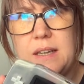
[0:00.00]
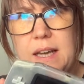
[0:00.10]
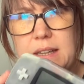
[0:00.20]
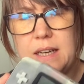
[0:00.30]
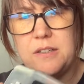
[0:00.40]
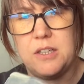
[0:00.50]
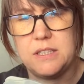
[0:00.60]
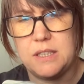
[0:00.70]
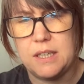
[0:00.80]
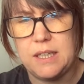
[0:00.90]
get that
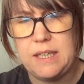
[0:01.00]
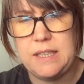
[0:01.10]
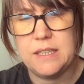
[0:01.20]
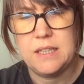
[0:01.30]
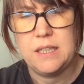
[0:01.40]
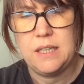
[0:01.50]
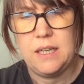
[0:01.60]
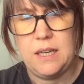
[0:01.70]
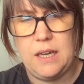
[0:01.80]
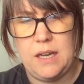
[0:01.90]
nice and clean.
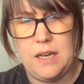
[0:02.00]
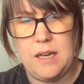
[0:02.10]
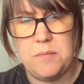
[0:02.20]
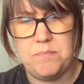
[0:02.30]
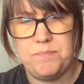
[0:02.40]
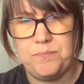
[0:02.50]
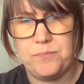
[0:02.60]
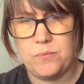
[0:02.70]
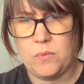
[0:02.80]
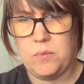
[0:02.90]

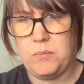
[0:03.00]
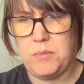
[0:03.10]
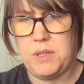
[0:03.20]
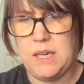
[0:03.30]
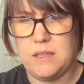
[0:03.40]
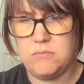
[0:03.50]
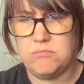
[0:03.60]
But yeah,